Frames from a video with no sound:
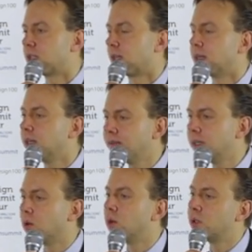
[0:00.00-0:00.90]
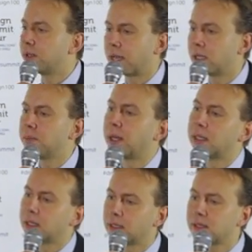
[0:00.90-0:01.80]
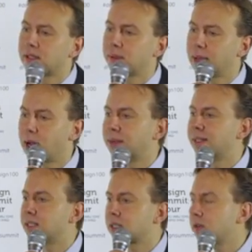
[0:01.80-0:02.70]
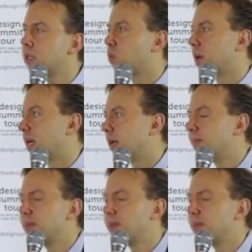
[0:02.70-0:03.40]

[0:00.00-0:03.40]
dining, and living all together, but somehow in a discrete way,